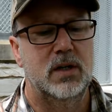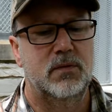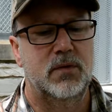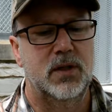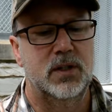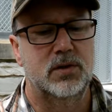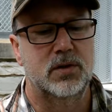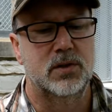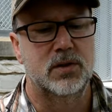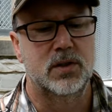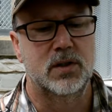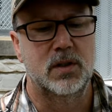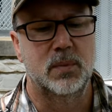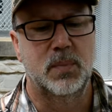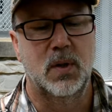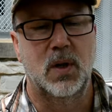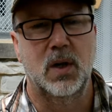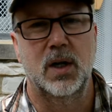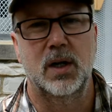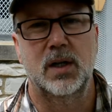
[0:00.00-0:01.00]
features in the
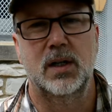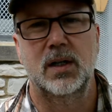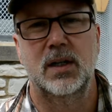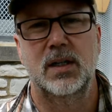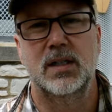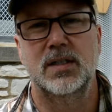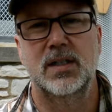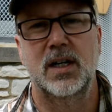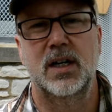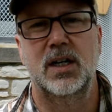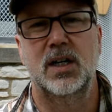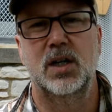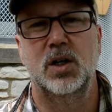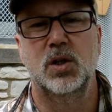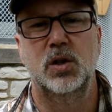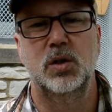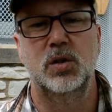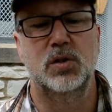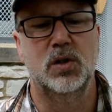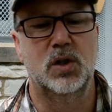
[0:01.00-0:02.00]
park is that it
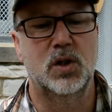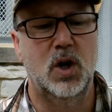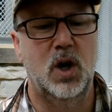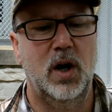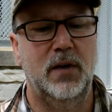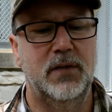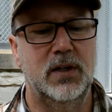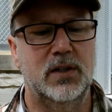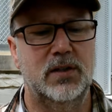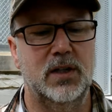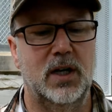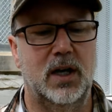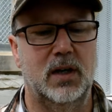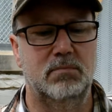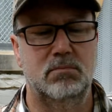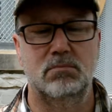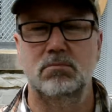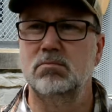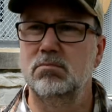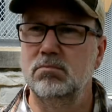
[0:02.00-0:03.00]
includes a coffee shop
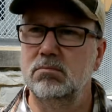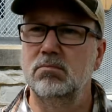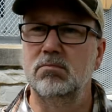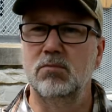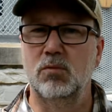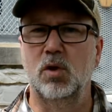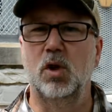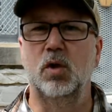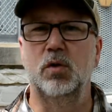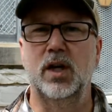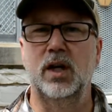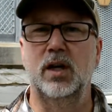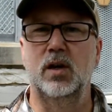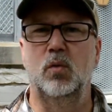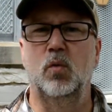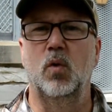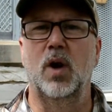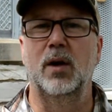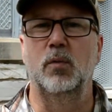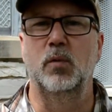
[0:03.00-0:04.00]
located
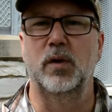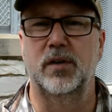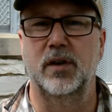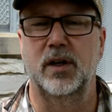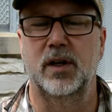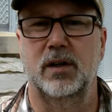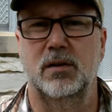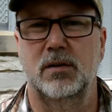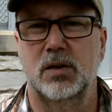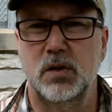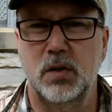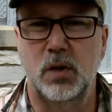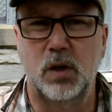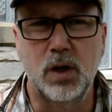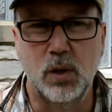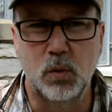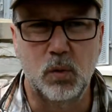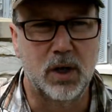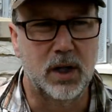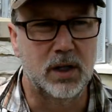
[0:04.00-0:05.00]
right within it. It's the
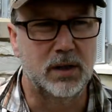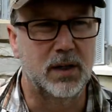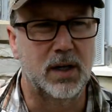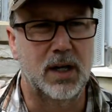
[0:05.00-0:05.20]
only one that